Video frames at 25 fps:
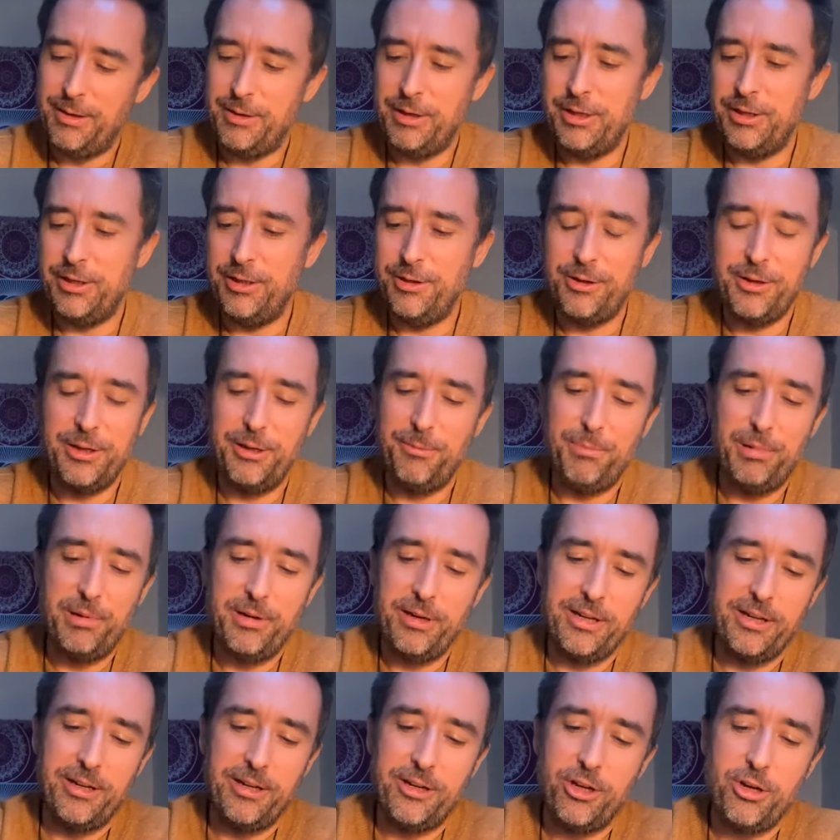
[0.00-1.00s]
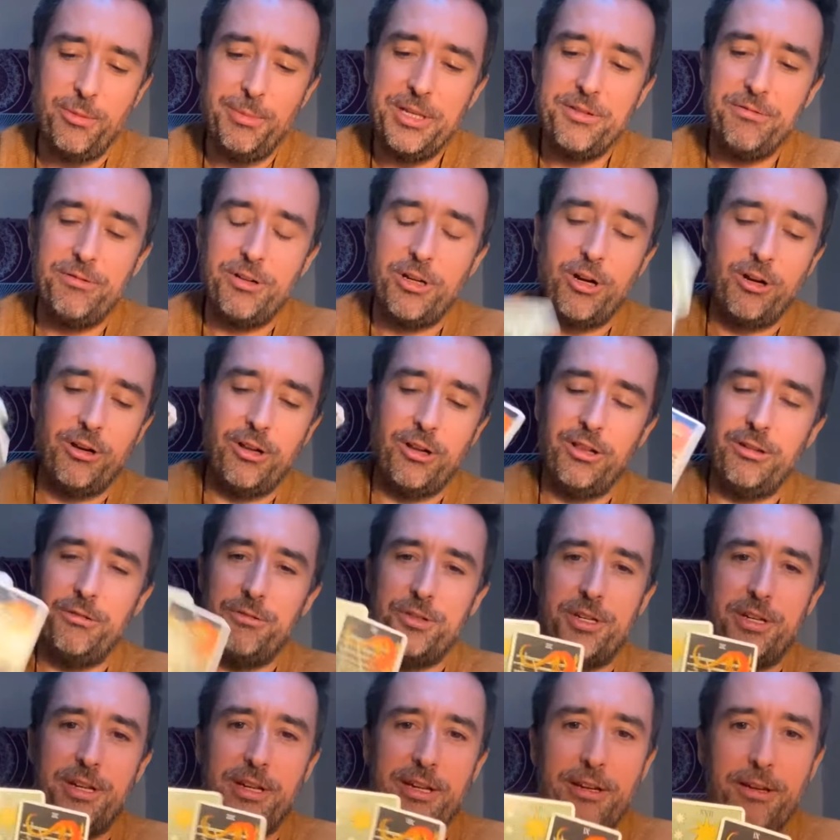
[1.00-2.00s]
You come into a
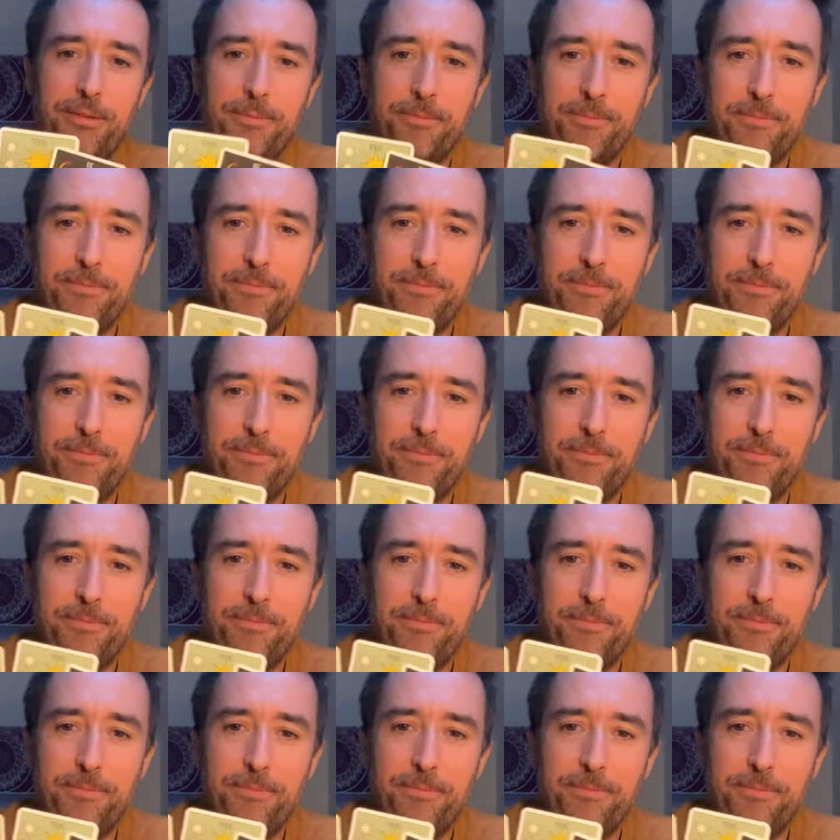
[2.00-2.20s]
conclusion here.